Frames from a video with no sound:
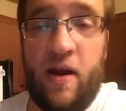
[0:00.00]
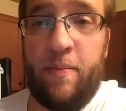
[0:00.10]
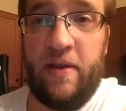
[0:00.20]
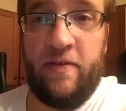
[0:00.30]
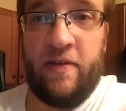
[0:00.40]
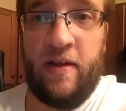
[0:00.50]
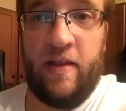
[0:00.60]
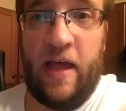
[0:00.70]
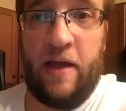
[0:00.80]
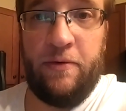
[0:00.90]
up isn't
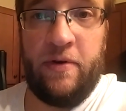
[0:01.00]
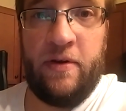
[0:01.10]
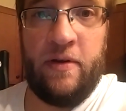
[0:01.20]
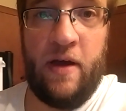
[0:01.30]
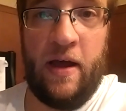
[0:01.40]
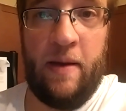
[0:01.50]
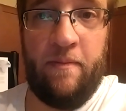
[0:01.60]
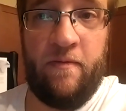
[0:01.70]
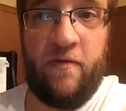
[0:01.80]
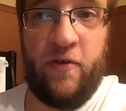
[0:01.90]
allowed
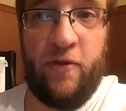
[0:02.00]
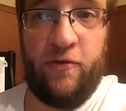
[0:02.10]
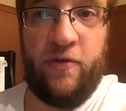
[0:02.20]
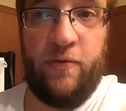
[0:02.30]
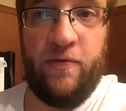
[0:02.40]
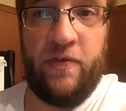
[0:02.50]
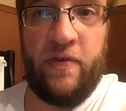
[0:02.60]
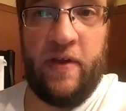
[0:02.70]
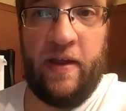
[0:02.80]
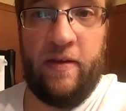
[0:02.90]
for their
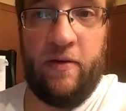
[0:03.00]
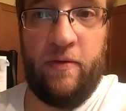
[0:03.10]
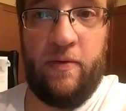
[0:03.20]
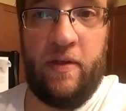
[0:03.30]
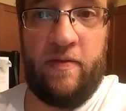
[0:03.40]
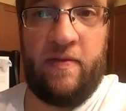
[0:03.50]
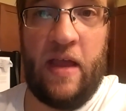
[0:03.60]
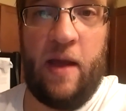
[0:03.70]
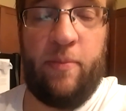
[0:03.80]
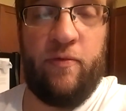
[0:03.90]
students, and they're the
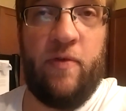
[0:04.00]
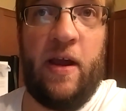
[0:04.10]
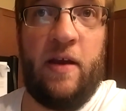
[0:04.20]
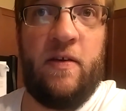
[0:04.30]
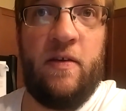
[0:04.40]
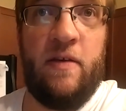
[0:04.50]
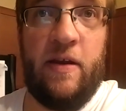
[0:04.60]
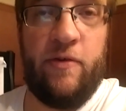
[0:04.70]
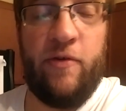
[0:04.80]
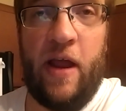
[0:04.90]
top ranked
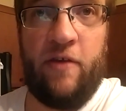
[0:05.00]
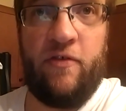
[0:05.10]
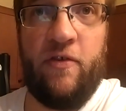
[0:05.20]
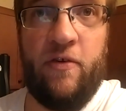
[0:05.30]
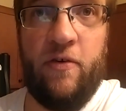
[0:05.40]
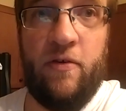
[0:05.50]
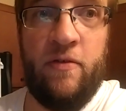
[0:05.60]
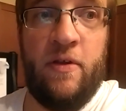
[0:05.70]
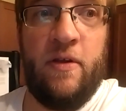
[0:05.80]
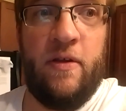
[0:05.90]
international
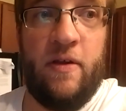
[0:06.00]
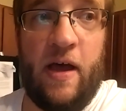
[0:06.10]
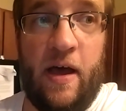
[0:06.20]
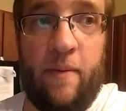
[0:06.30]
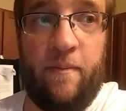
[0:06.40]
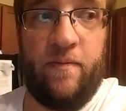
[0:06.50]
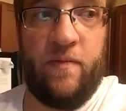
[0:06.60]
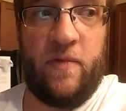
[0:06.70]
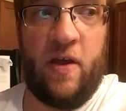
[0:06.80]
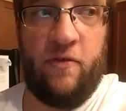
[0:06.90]

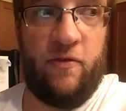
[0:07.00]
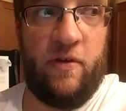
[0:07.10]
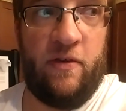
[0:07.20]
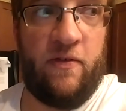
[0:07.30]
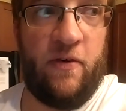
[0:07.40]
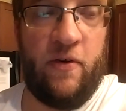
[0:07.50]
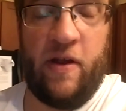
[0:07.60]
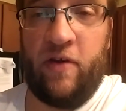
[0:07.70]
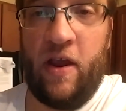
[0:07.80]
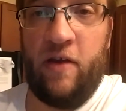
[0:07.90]
countries for
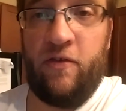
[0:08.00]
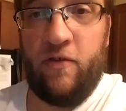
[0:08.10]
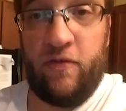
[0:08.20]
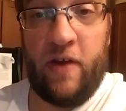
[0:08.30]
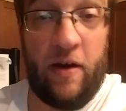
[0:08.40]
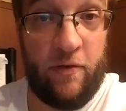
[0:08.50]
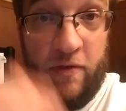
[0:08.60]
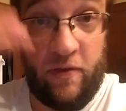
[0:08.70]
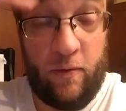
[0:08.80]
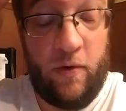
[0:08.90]
educational
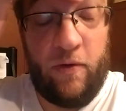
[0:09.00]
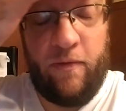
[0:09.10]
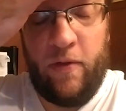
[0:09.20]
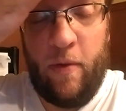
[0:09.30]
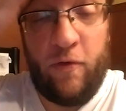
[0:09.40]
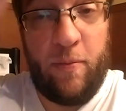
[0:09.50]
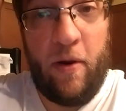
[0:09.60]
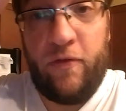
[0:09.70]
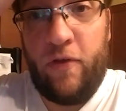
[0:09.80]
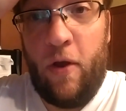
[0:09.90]
standards in the world for the most
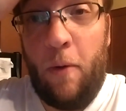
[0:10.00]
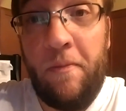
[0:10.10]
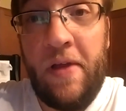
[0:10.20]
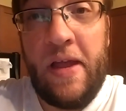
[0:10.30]
part. So